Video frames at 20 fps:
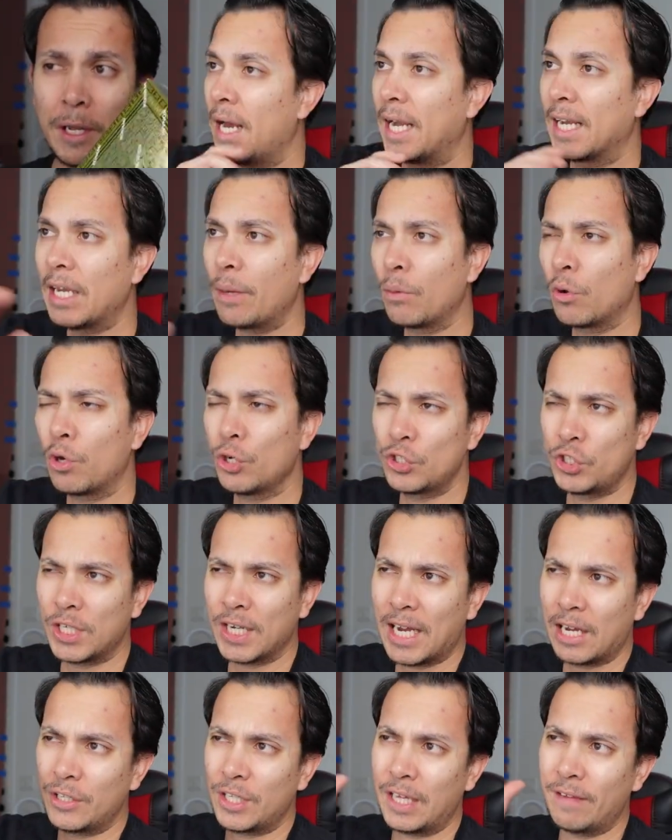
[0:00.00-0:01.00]
Again, we're gonna check
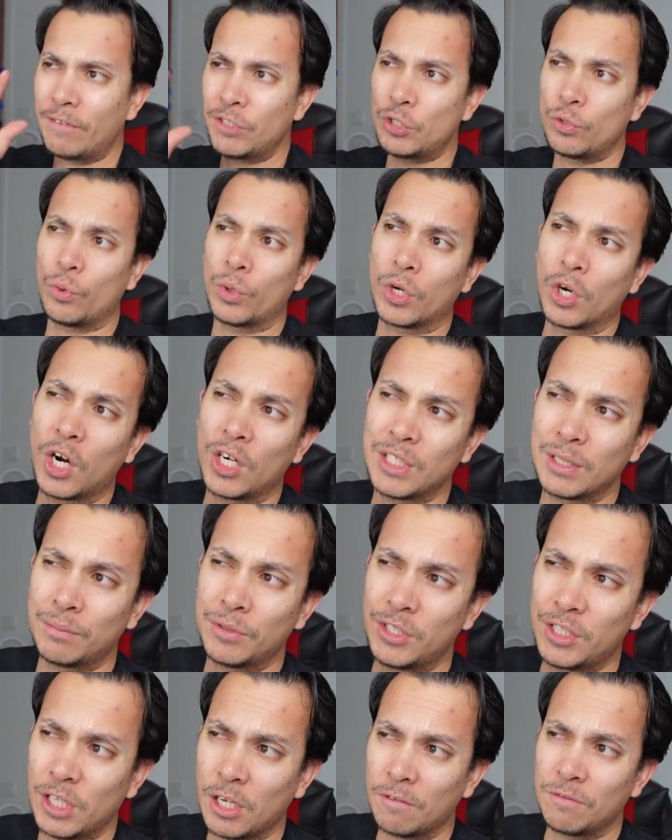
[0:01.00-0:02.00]
how the individual cars
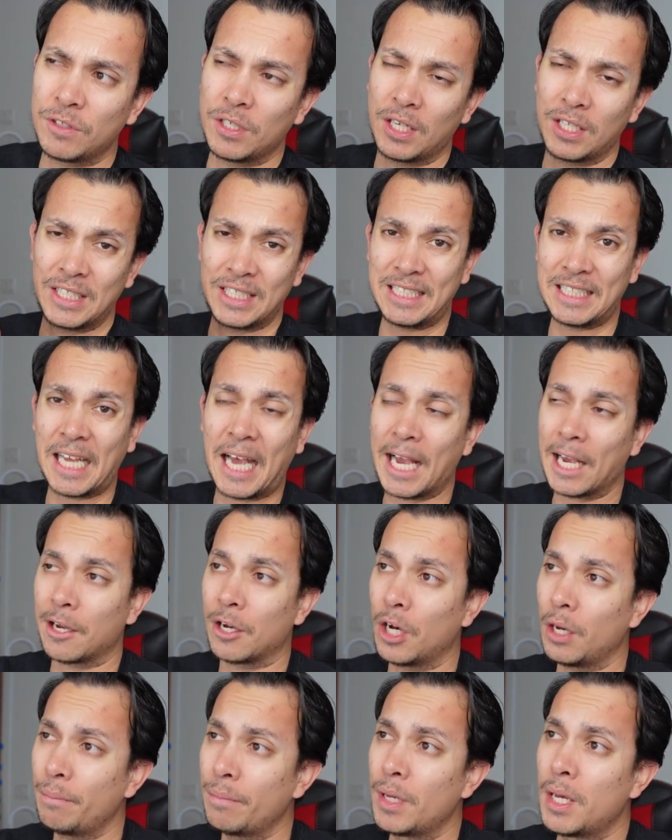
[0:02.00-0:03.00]
themselves stack
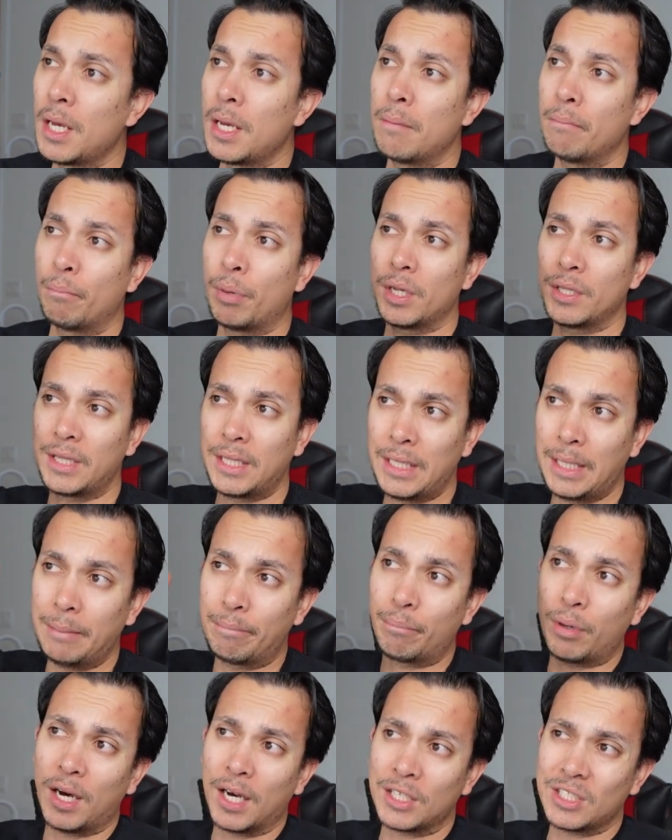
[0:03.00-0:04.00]
up, but the
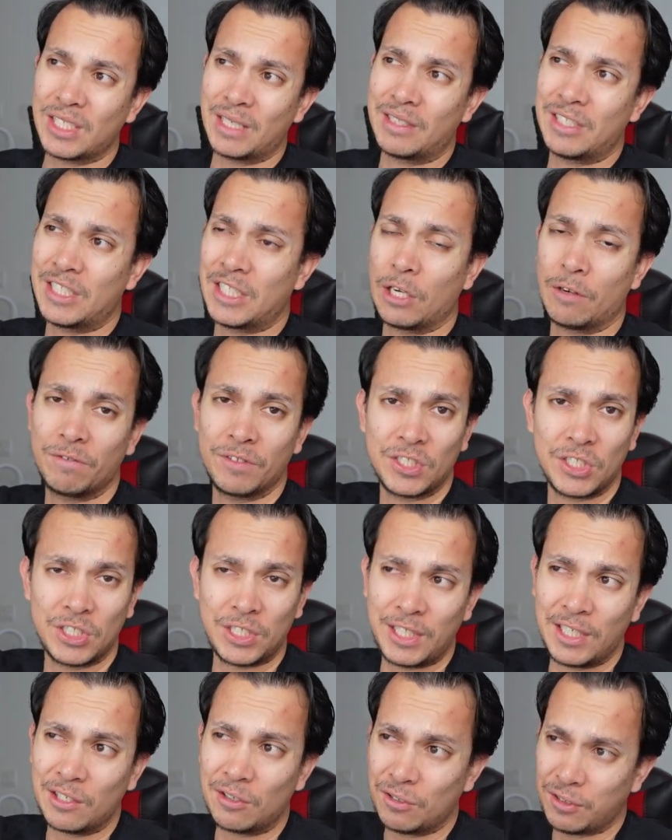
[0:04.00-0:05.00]
box itself
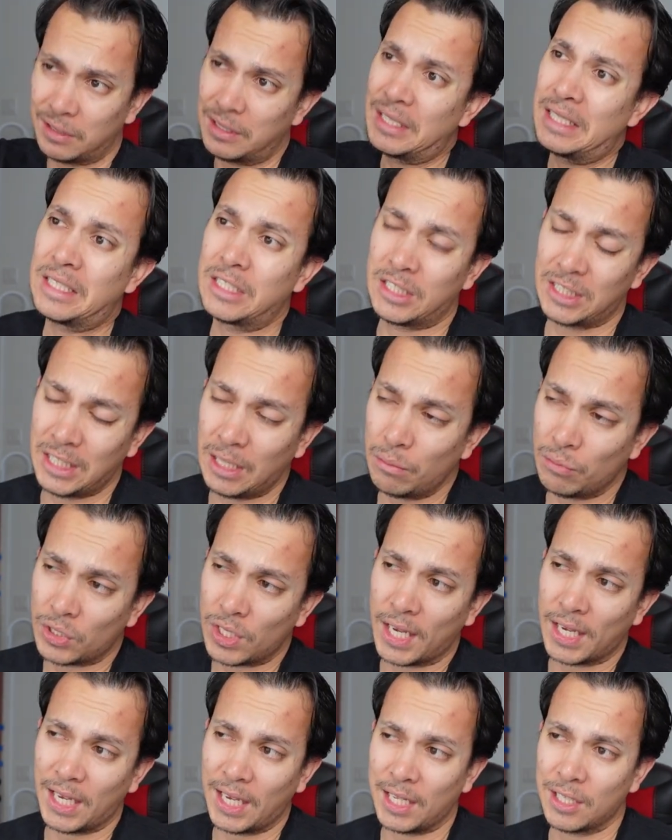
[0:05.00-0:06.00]
sealed seems
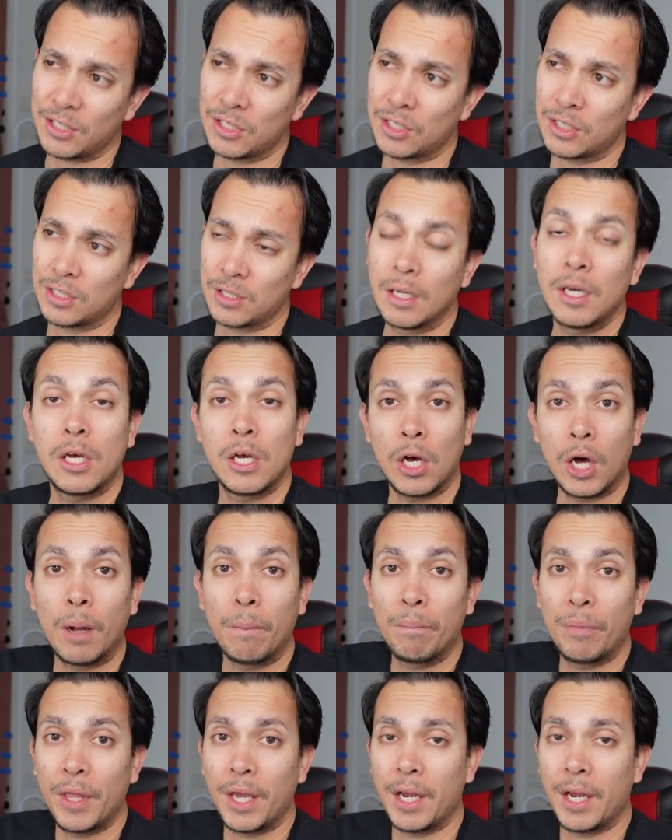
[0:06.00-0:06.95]
like it's up